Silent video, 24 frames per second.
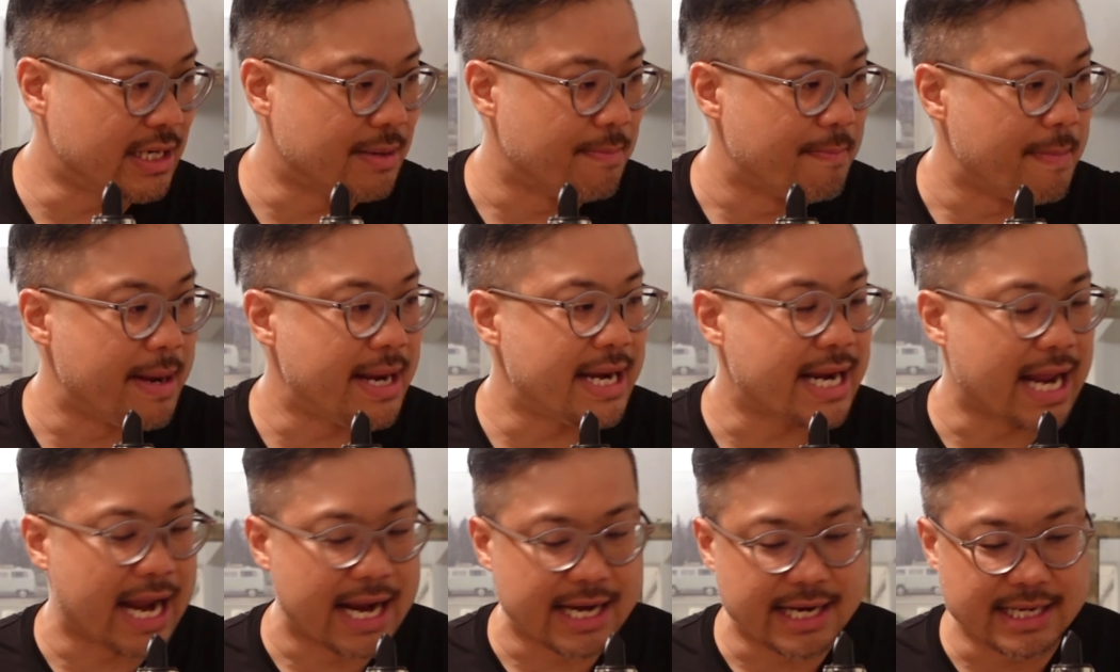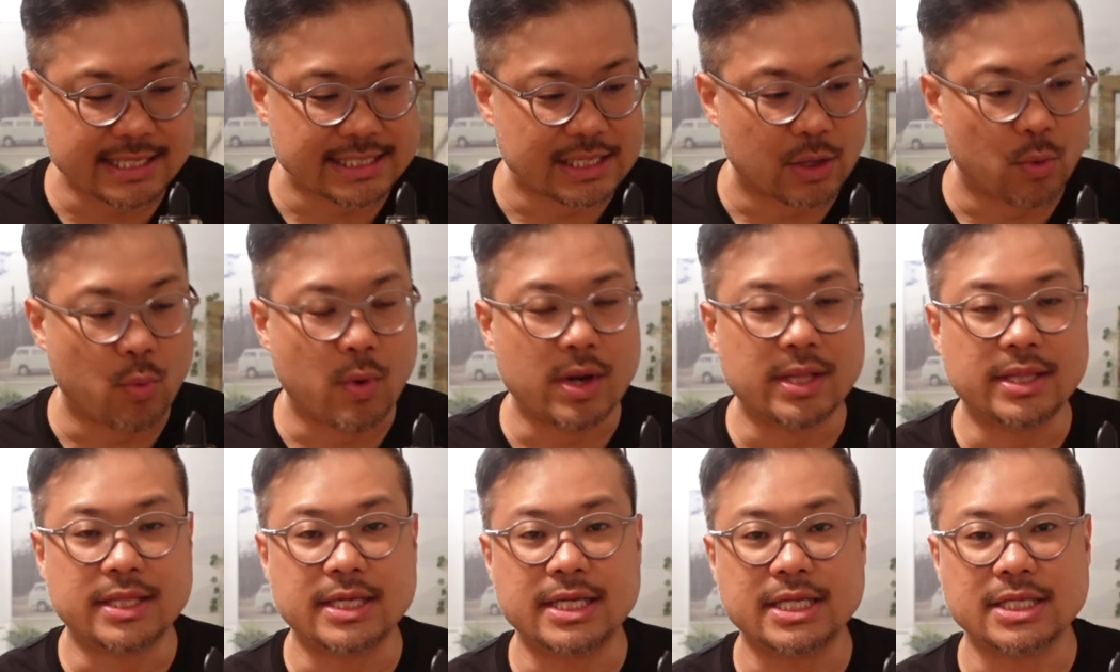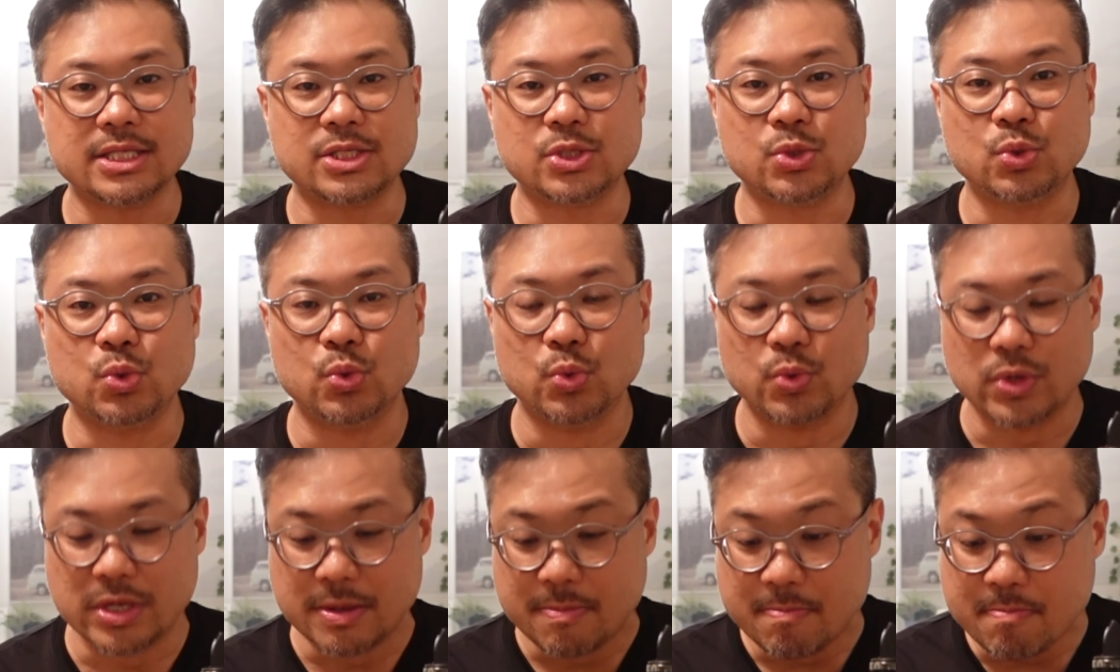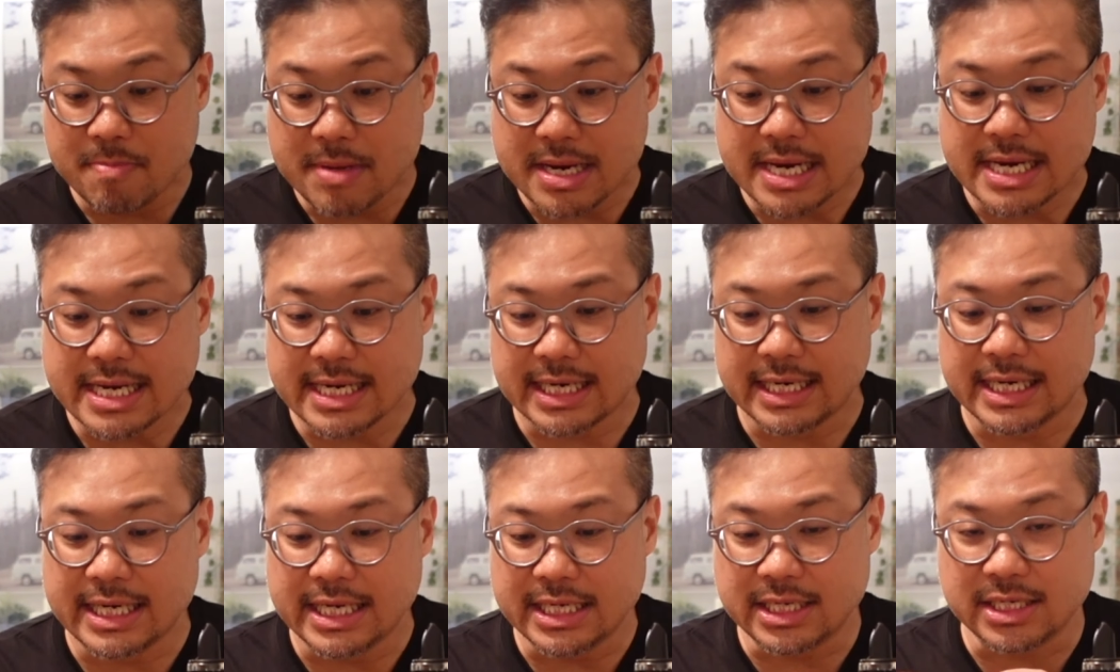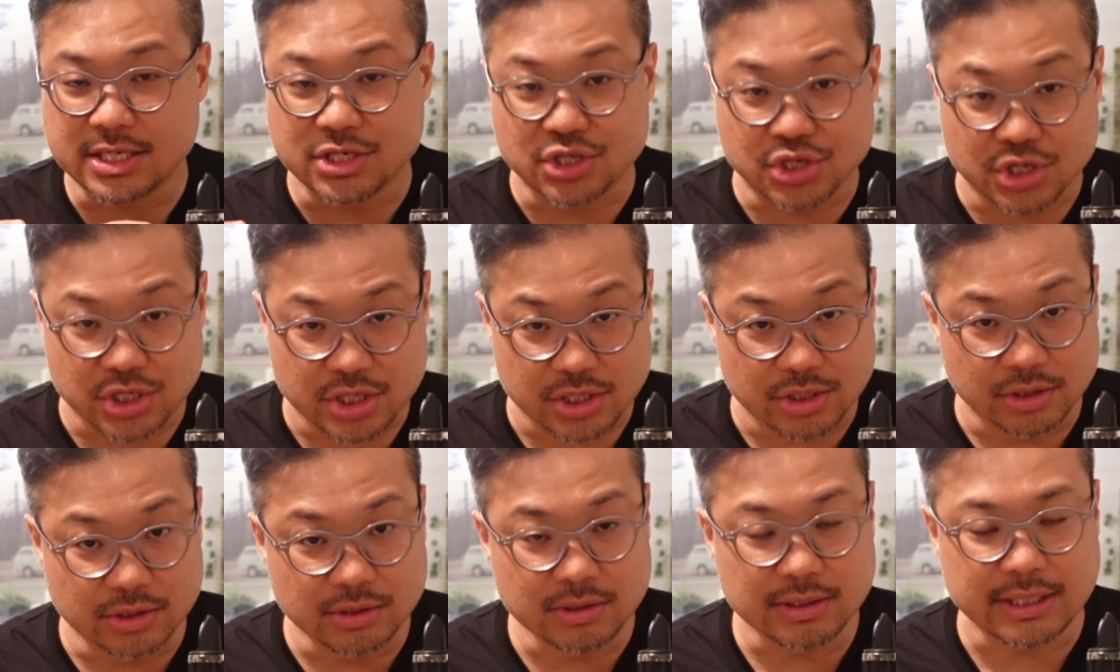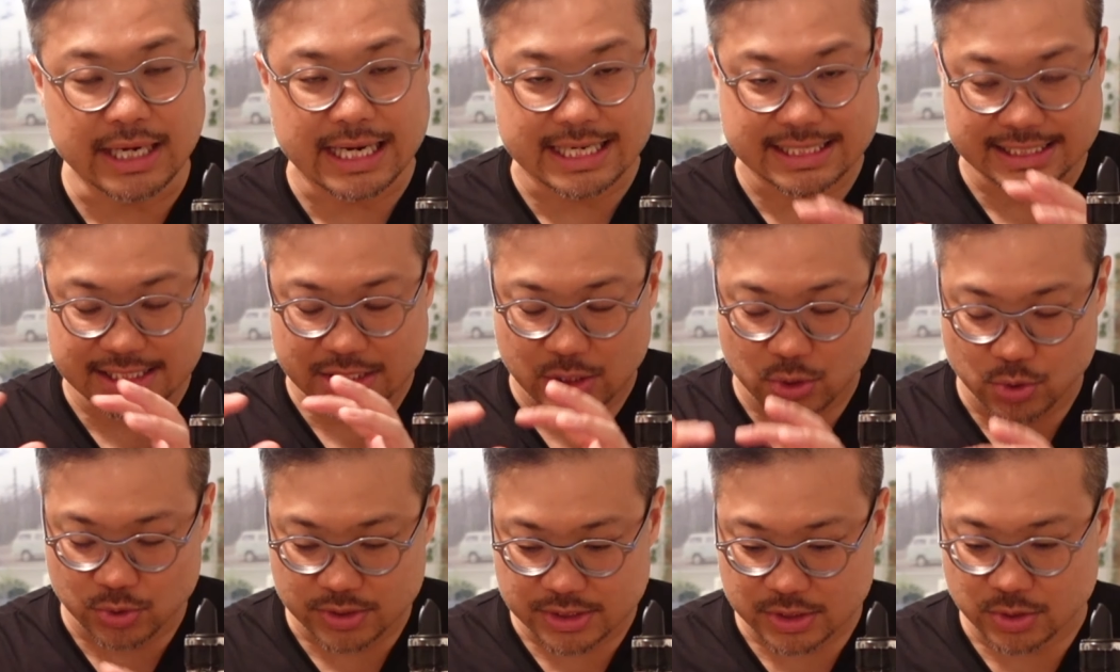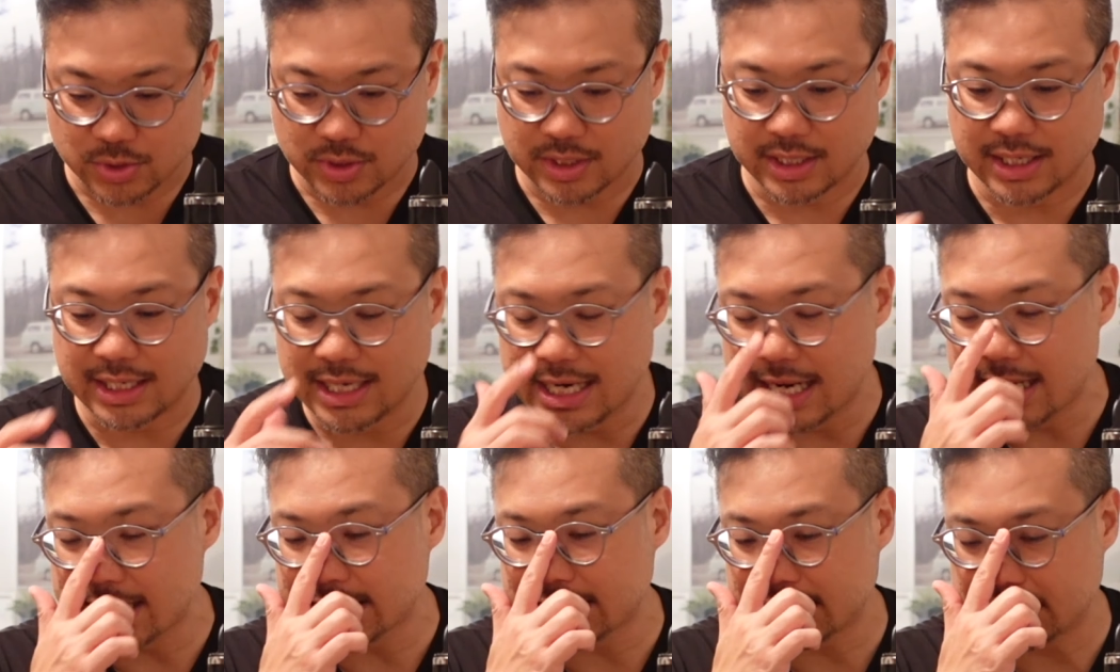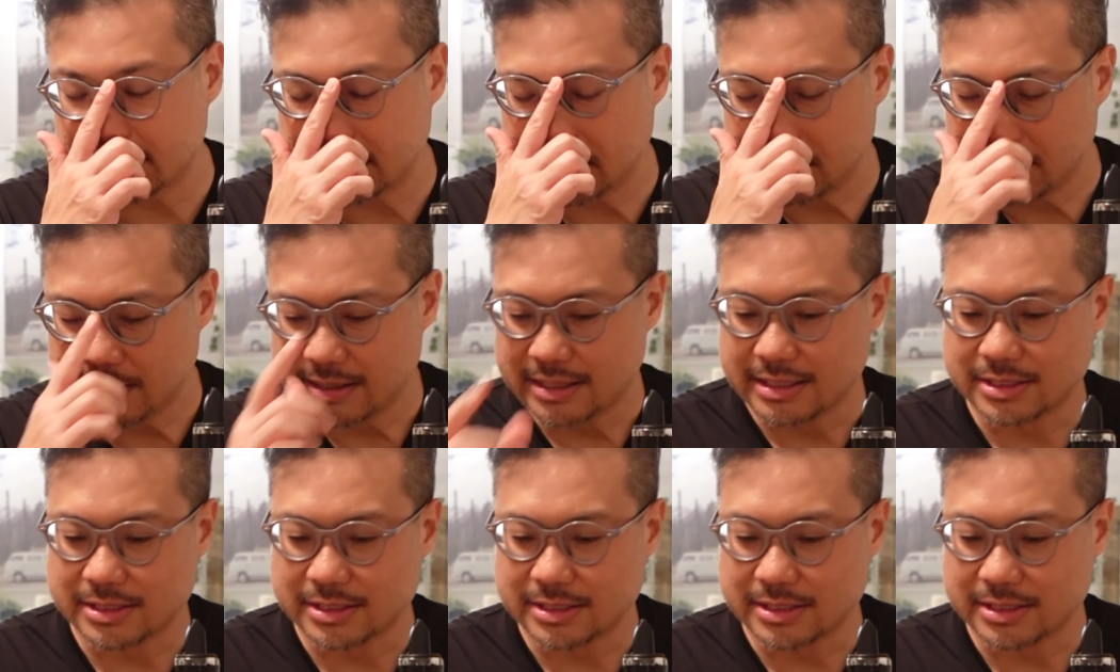The main idea is I wanted it to immediately chill as it goes into the glass